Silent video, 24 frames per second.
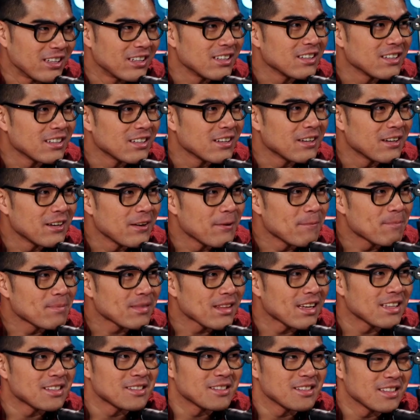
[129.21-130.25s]
wracking though
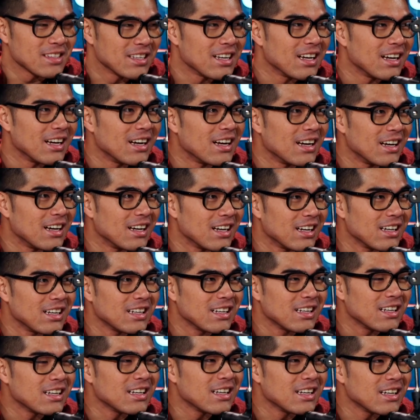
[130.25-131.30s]
in regards yeah. to,
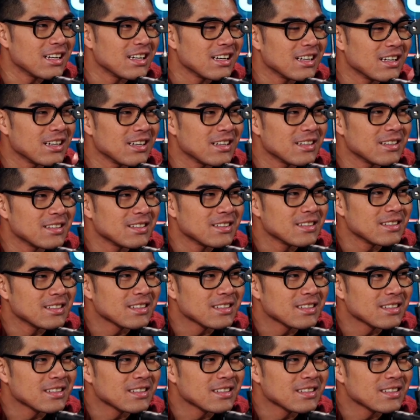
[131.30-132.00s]
but we'll go into the